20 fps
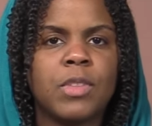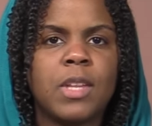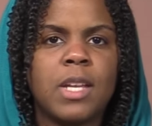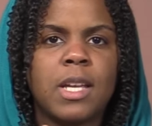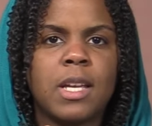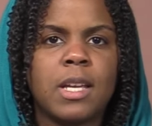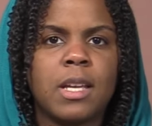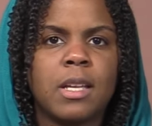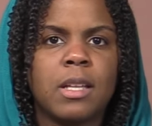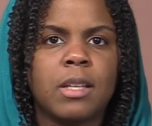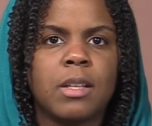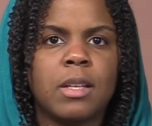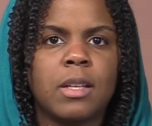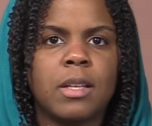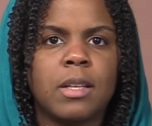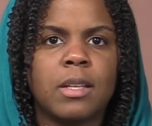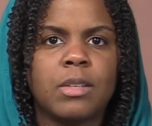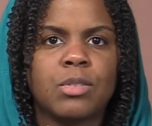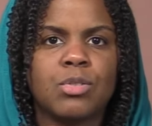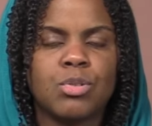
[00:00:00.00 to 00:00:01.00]

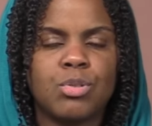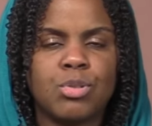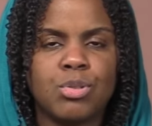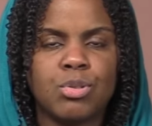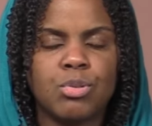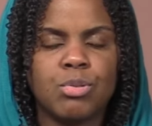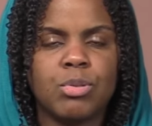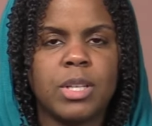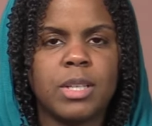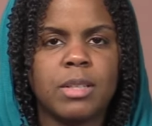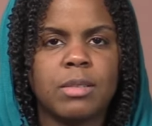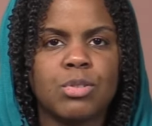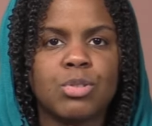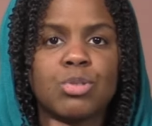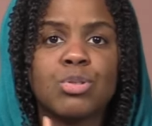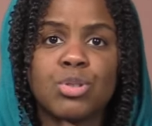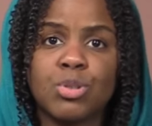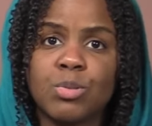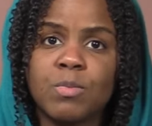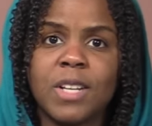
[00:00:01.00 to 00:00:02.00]
the
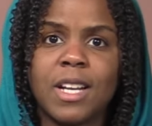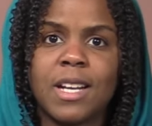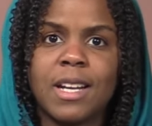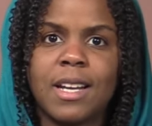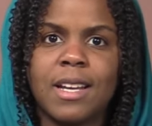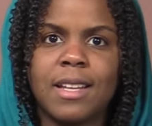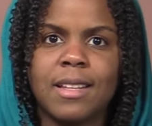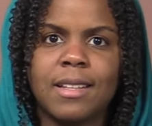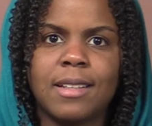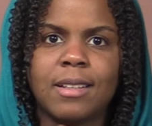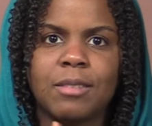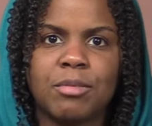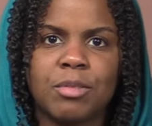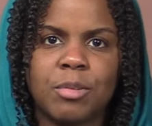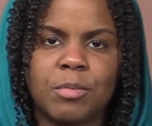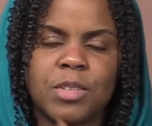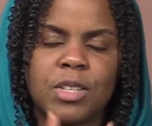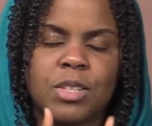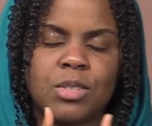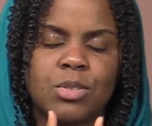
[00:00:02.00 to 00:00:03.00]
Shushumna
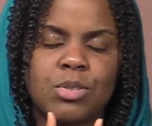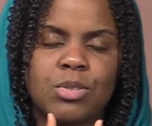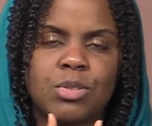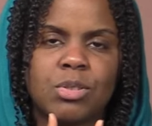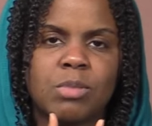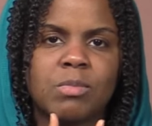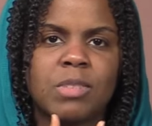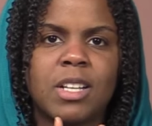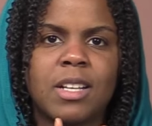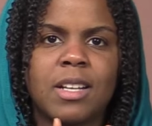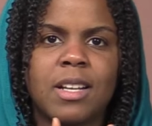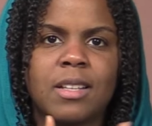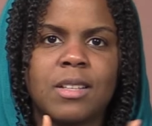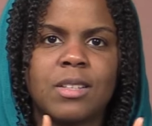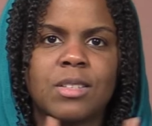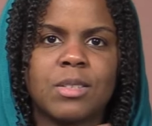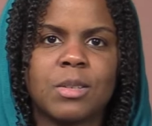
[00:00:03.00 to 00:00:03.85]
nadi.